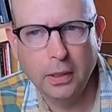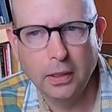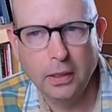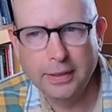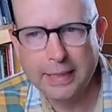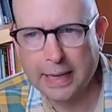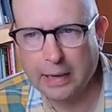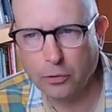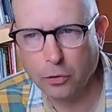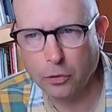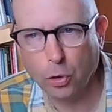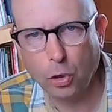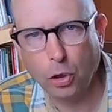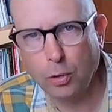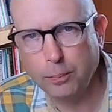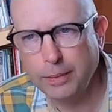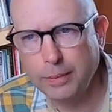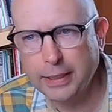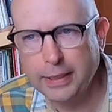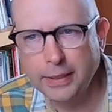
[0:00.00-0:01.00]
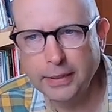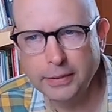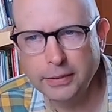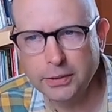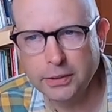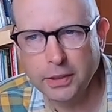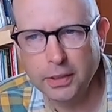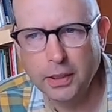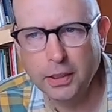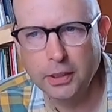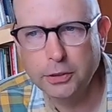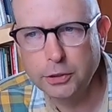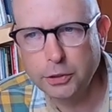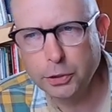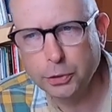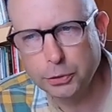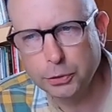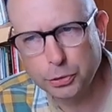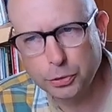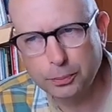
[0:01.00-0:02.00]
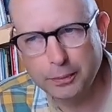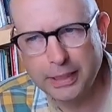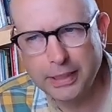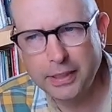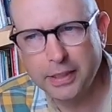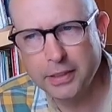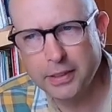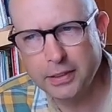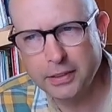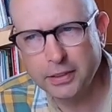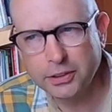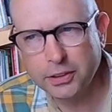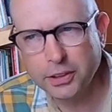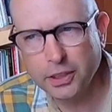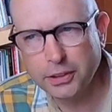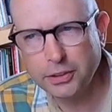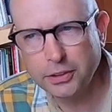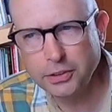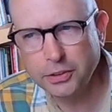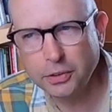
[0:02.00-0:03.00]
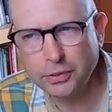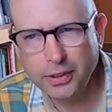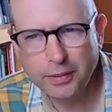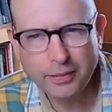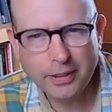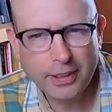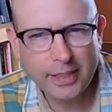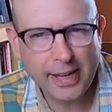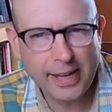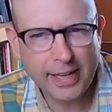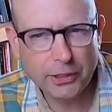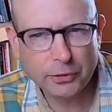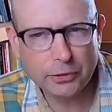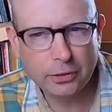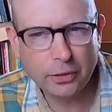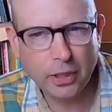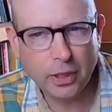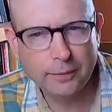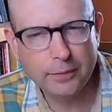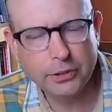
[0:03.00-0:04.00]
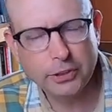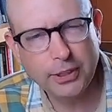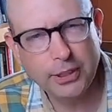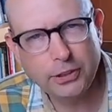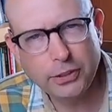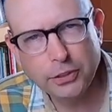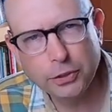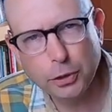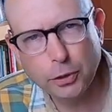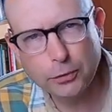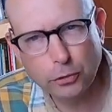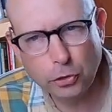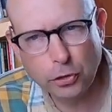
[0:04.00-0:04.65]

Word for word: town hall meetings, social media discussions, or even casual conversations over